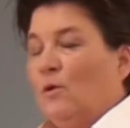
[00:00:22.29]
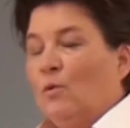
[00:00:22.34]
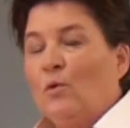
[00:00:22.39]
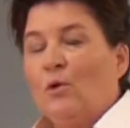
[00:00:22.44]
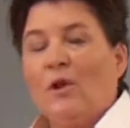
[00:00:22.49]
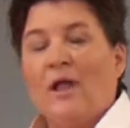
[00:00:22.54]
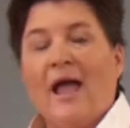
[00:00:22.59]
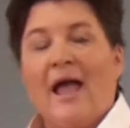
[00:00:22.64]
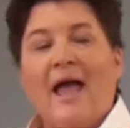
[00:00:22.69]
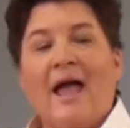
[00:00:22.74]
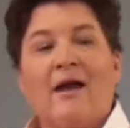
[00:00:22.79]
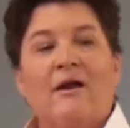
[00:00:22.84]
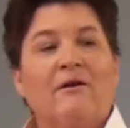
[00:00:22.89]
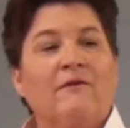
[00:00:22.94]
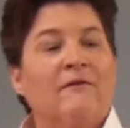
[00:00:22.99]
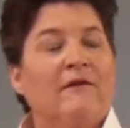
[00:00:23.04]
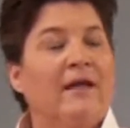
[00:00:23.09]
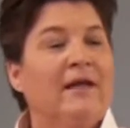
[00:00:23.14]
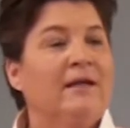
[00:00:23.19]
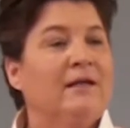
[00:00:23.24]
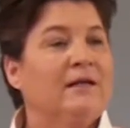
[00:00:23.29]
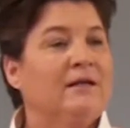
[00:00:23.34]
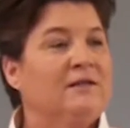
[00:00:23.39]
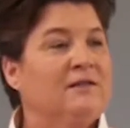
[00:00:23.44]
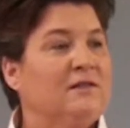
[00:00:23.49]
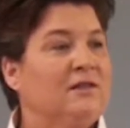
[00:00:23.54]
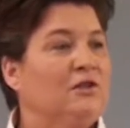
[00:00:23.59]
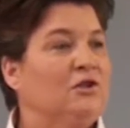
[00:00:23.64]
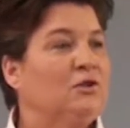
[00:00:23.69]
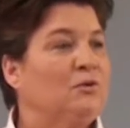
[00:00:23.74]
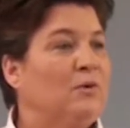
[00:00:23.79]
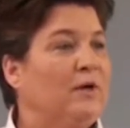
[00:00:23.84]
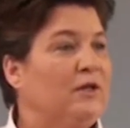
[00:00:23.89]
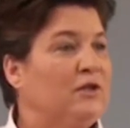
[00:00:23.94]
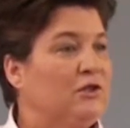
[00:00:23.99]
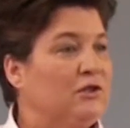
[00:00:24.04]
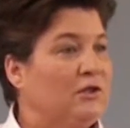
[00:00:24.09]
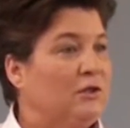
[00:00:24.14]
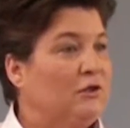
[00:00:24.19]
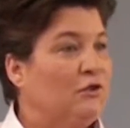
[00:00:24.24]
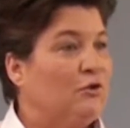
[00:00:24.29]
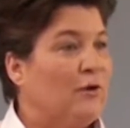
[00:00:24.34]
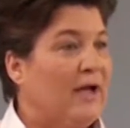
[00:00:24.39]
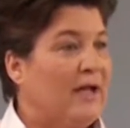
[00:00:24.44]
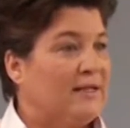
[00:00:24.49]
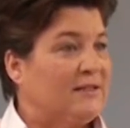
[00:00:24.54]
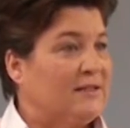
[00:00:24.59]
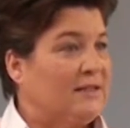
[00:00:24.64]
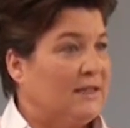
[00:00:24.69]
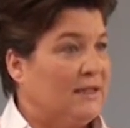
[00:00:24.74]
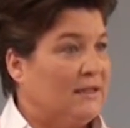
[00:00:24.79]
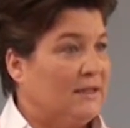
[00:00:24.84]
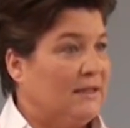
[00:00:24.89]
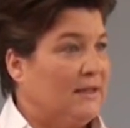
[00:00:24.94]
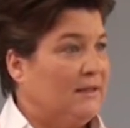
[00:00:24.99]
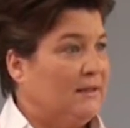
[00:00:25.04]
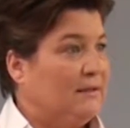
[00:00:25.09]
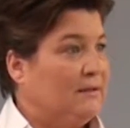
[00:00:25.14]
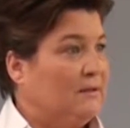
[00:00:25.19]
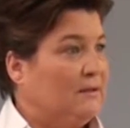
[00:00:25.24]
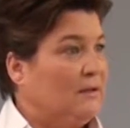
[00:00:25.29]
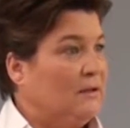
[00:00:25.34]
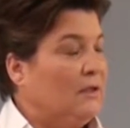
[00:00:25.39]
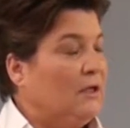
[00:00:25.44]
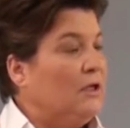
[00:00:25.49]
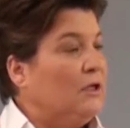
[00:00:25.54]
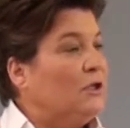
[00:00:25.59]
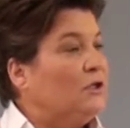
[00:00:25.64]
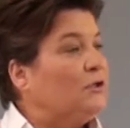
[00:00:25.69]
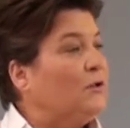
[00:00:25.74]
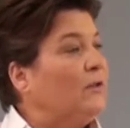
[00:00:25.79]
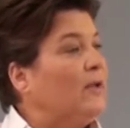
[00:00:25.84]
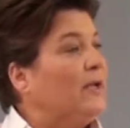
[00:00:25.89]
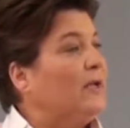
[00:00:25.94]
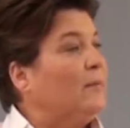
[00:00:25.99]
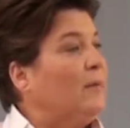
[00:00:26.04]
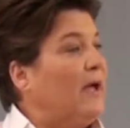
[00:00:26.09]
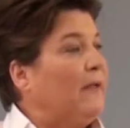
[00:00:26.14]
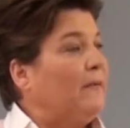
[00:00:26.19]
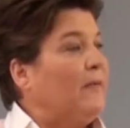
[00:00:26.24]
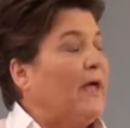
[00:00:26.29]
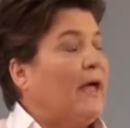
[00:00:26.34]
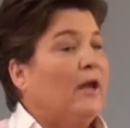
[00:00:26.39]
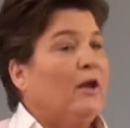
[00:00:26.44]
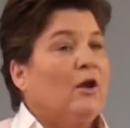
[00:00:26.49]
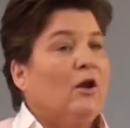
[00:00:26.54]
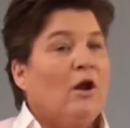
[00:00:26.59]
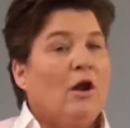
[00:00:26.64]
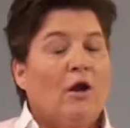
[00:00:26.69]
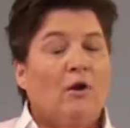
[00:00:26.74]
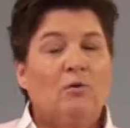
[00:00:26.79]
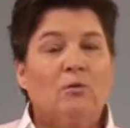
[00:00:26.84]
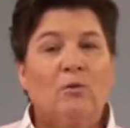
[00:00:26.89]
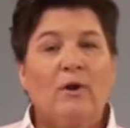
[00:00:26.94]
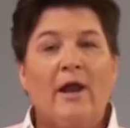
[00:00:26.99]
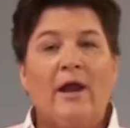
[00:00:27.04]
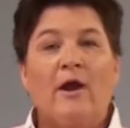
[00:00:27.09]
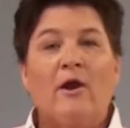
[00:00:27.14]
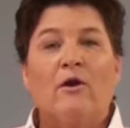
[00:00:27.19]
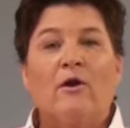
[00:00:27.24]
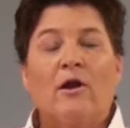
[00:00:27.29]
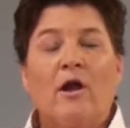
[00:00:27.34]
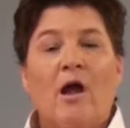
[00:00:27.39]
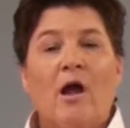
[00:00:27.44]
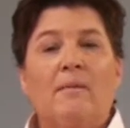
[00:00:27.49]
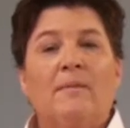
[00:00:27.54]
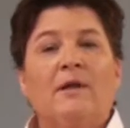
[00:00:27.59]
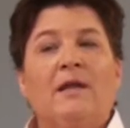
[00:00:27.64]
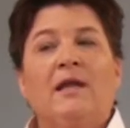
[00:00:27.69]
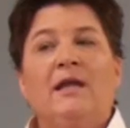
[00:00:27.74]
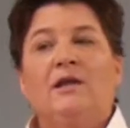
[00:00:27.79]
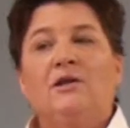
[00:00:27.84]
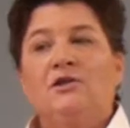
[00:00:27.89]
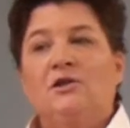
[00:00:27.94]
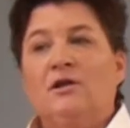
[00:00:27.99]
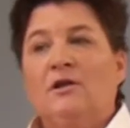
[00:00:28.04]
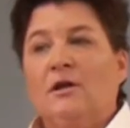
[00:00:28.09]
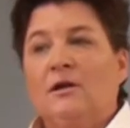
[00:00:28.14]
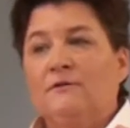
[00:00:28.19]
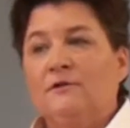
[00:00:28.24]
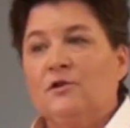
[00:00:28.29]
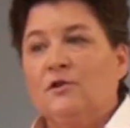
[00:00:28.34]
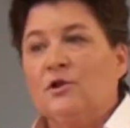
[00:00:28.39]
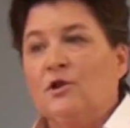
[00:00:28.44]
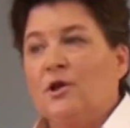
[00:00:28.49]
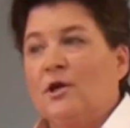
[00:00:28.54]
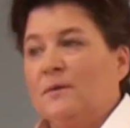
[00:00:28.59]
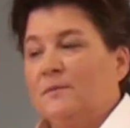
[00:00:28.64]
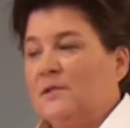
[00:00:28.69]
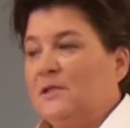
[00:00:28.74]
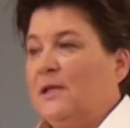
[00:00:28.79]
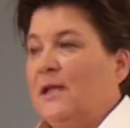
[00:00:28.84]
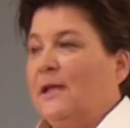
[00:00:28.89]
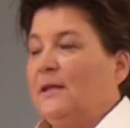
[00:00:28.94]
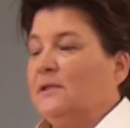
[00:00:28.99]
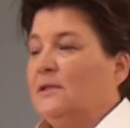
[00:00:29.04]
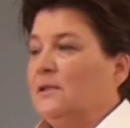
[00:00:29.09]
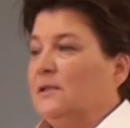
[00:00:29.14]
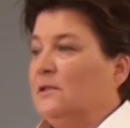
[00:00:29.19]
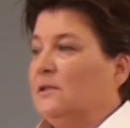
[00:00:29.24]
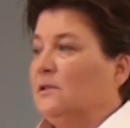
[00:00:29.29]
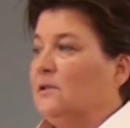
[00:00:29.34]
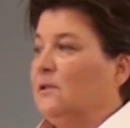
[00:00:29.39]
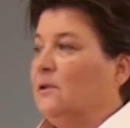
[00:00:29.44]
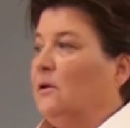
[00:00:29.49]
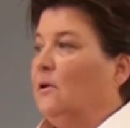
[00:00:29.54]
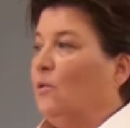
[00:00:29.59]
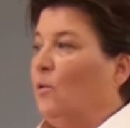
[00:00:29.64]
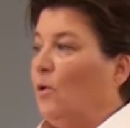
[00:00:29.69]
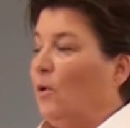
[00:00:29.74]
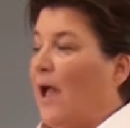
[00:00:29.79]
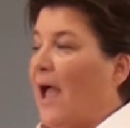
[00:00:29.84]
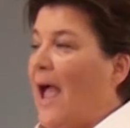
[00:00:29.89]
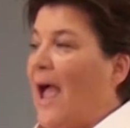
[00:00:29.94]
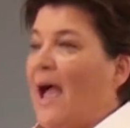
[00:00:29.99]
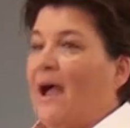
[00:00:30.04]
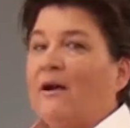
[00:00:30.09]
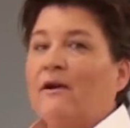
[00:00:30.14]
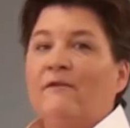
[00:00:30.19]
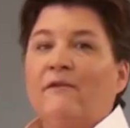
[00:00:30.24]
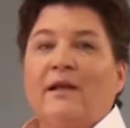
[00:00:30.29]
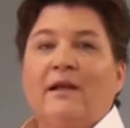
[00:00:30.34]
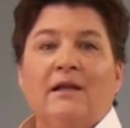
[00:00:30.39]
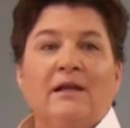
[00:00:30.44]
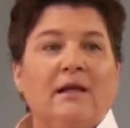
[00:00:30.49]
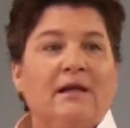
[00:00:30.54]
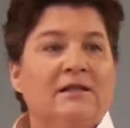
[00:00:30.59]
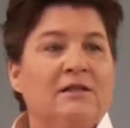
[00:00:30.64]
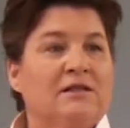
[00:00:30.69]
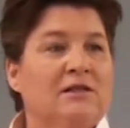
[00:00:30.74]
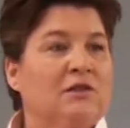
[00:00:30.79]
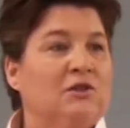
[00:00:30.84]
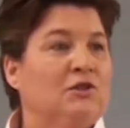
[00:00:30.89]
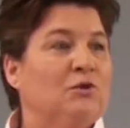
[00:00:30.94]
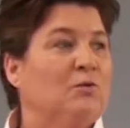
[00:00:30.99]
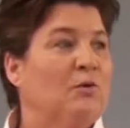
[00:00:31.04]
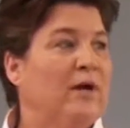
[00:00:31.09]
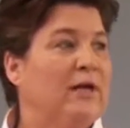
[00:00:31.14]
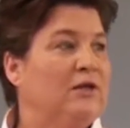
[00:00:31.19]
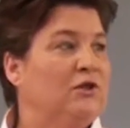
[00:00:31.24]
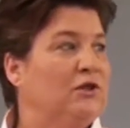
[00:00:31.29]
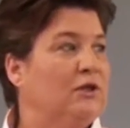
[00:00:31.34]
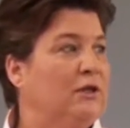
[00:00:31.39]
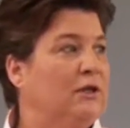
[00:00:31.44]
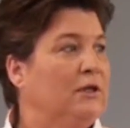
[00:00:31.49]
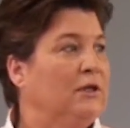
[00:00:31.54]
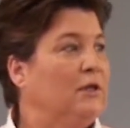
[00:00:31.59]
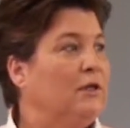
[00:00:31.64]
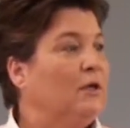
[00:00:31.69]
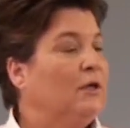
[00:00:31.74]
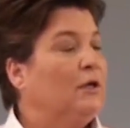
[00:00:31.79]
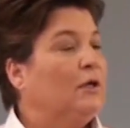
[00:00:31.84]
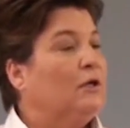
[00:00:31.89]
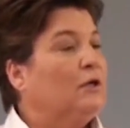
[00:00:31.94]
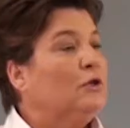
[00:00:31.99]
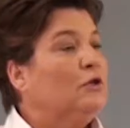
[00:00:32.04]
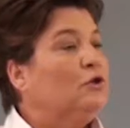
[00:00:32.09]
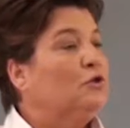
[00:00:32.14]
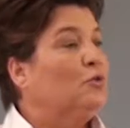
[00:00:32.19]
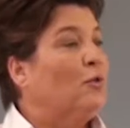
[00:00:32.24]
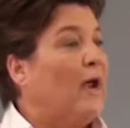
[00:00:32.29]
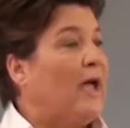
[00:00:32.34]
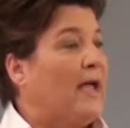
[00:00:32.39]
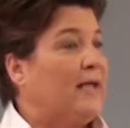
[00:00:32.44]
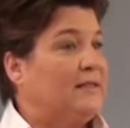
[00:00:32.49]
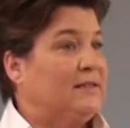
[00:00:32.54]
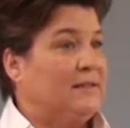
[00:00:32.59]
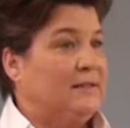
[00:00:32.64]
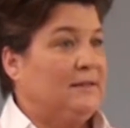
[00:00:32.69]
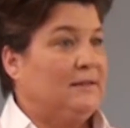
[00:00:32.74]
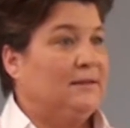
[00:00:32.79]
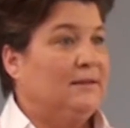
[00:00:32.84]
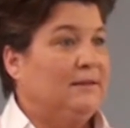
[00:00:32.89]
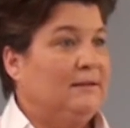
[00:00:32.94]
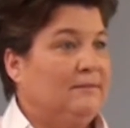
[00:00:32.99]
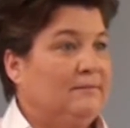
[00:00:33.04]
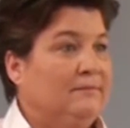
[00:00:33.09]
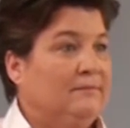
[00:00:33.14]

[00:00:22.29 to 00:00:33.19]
will aggravate a situation drastically. So think about that. A rare combination of circumstances will aggravate a situation drastically.